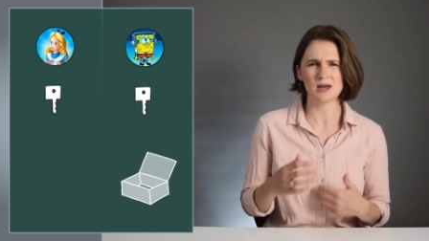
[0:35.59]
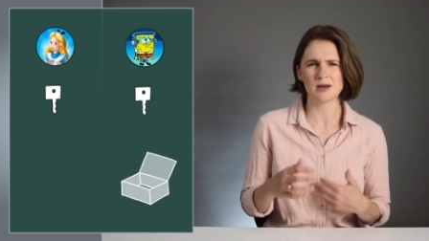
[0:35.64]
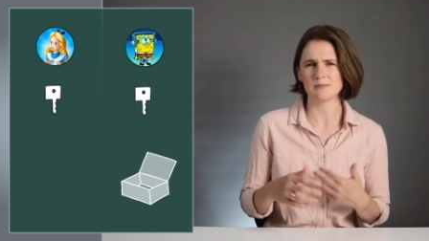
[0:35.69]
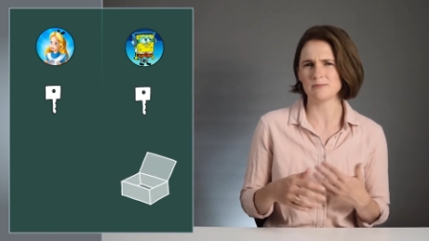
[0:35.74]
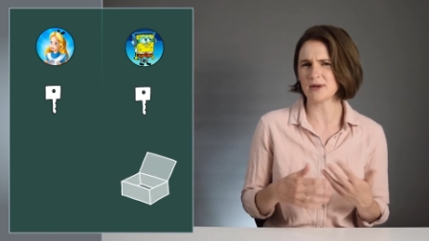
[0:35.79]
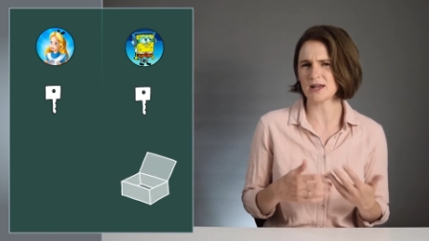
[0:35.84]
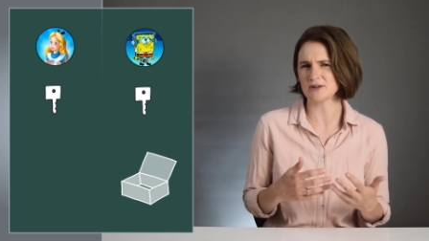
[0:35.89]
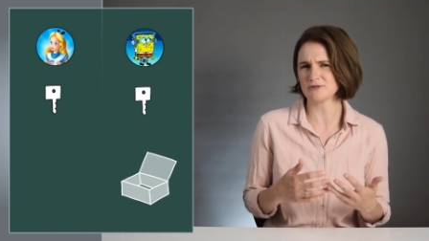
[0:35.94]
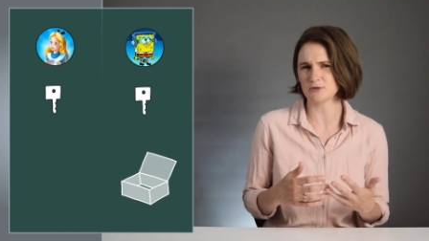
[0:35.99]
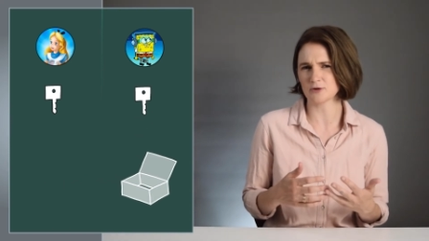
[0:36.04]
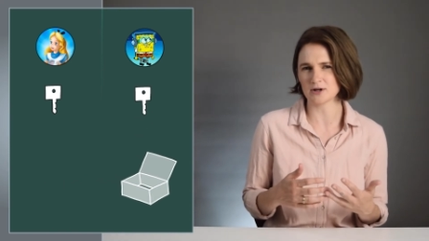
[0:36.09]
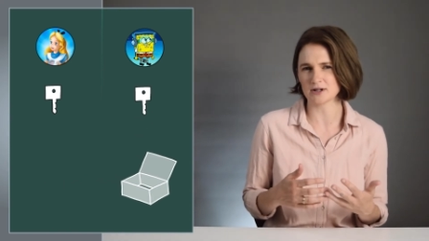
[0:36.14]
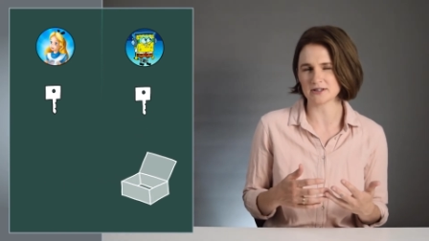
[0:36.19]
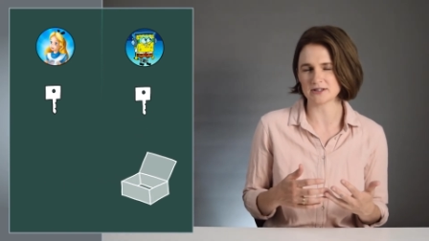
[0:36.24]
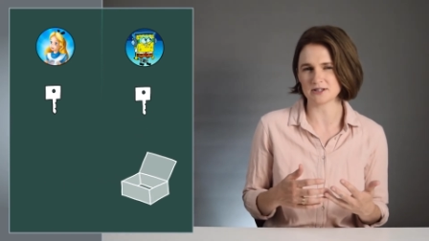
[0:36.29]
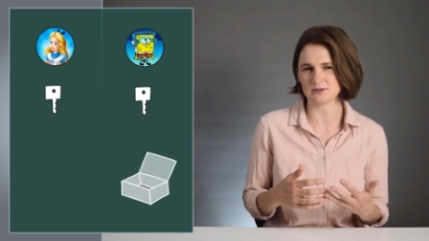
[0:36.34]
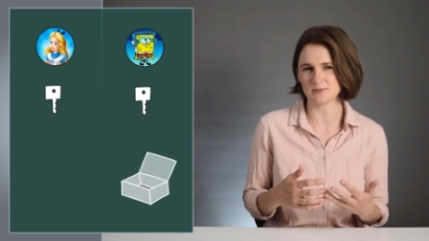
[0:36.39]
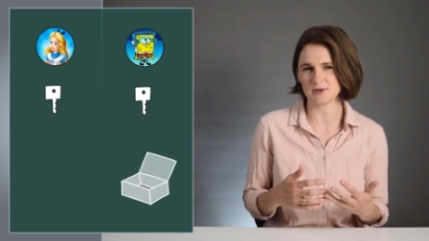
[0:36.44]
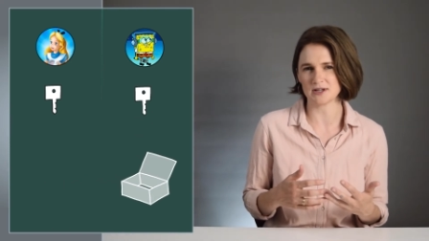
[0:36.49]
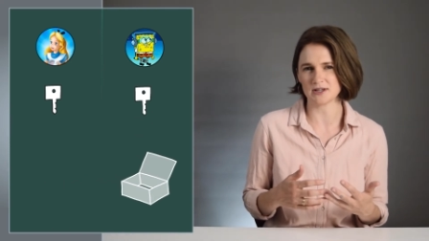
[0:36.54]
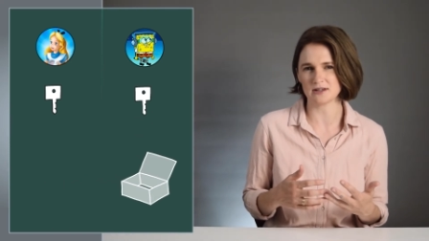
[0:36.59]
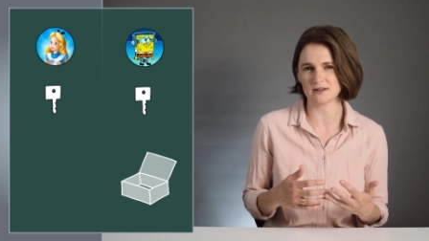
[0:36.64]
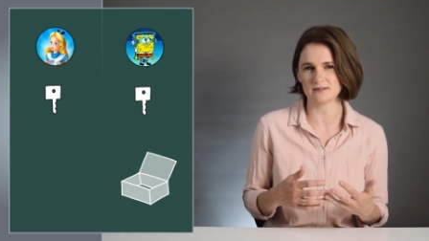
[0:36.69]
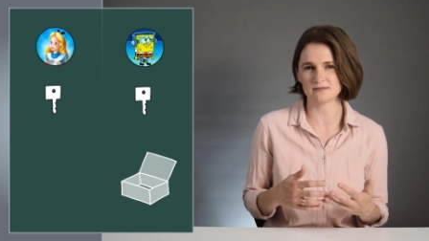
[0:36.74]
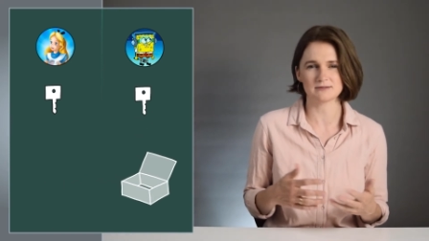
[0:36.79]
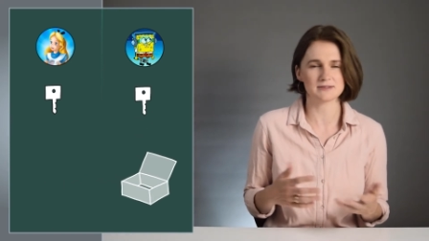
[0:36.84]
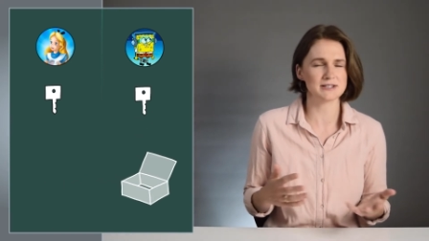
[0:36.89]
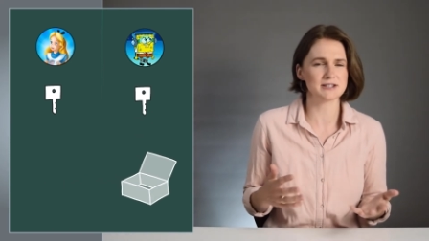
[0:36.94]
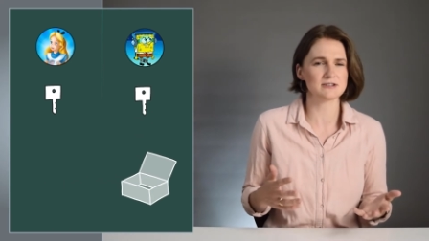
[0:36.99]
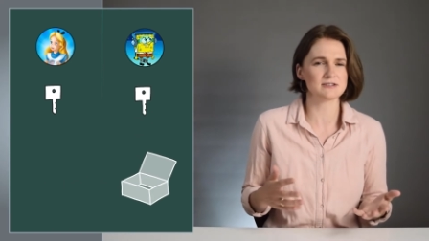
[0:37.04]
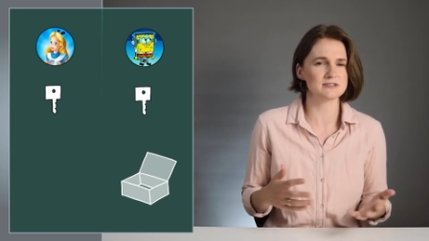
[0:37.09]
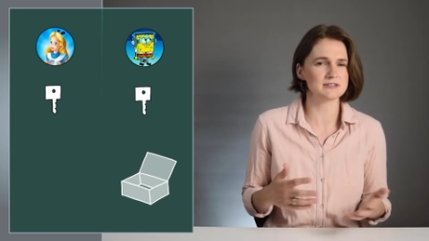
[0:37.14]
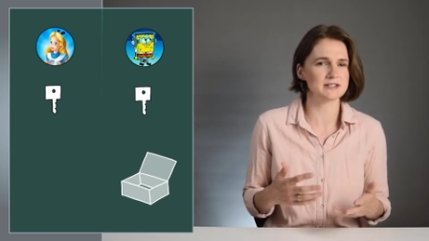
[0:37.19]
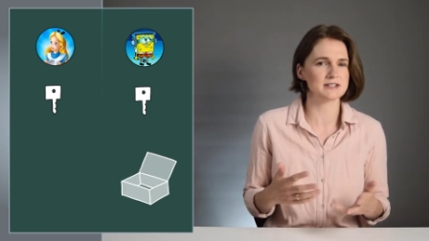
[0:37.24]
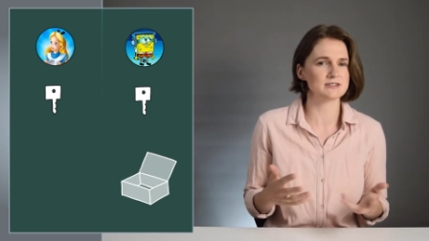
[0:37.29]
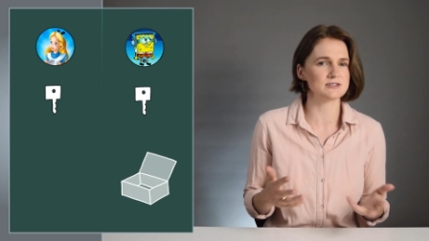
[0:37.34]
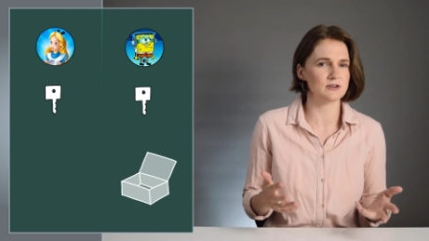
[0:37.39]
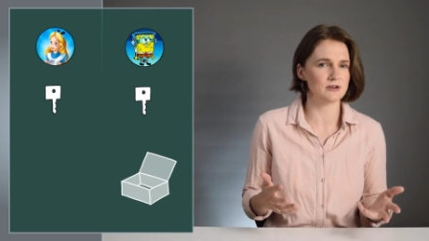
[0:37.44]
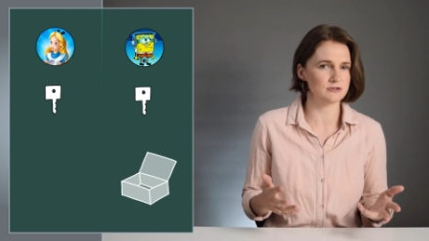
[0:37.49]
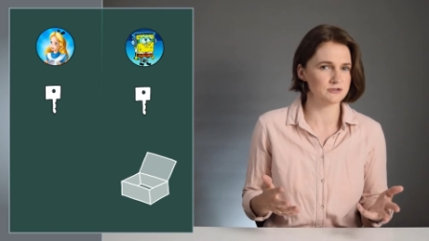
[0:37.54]
metaphorically speaking. Literally,
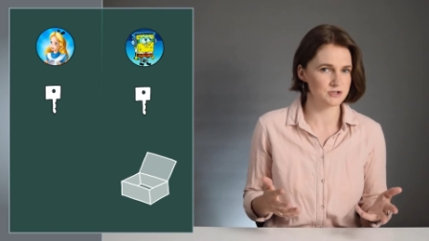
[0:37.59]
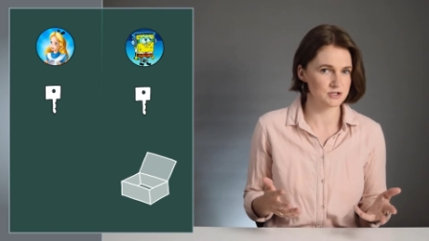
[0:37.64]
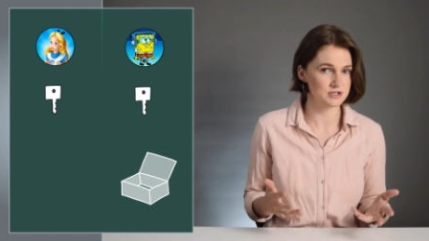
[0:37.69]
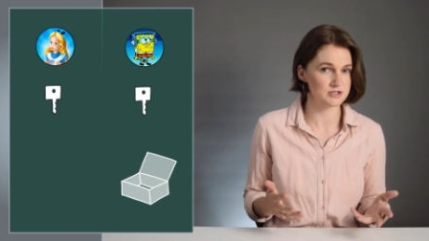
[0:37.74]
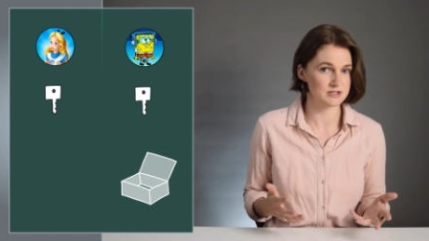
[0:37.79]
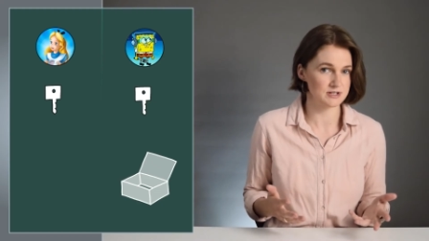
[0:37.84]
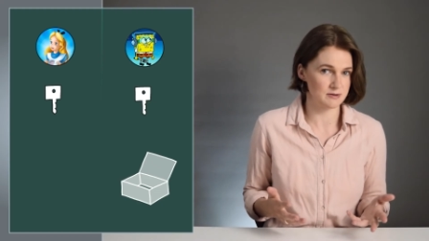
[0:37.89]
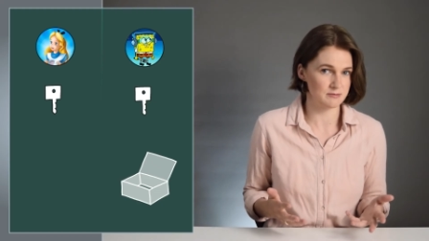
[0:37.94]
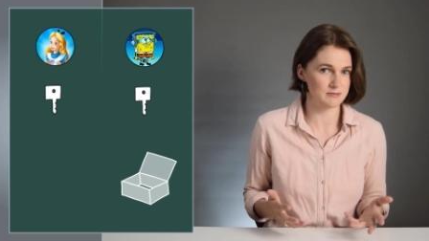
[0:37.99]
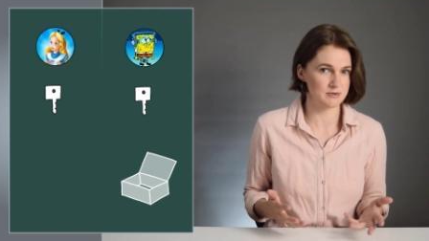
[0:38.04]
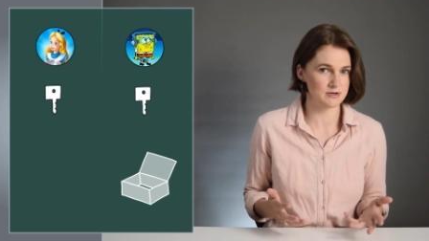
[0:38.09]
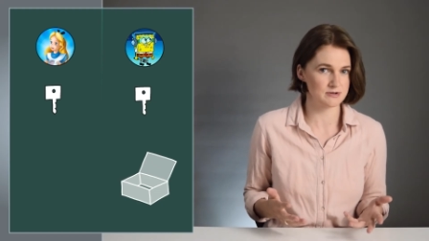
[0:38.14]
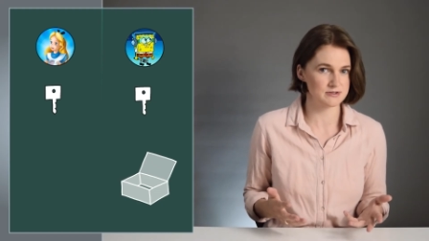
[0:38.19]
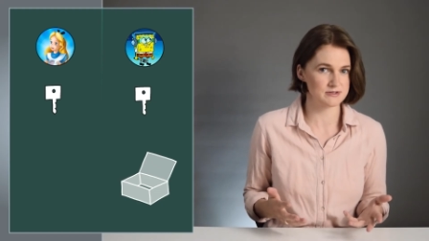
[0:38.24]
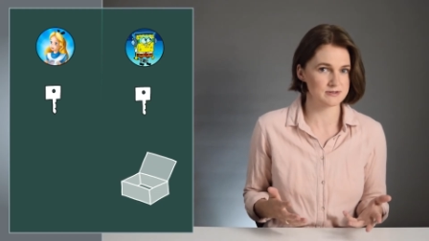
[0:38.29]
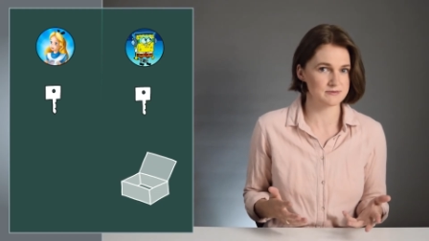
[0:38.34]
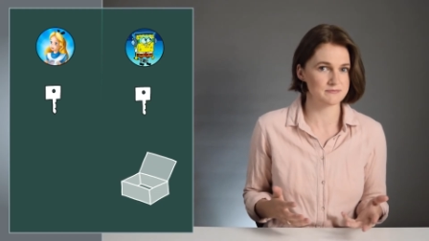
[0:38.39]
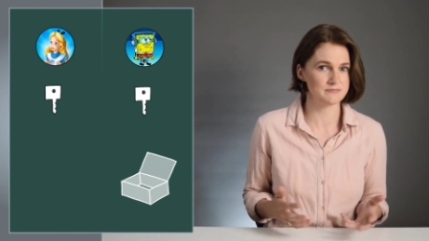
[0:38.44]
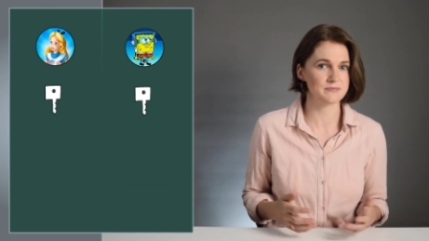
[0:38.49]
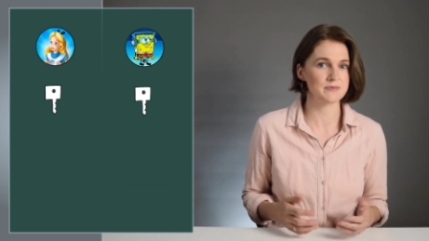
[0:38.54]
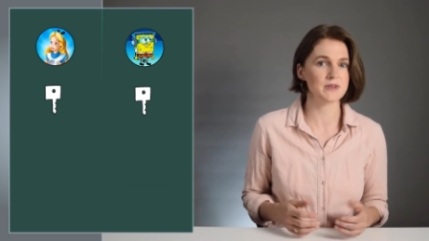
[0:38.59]
it's all just numbers.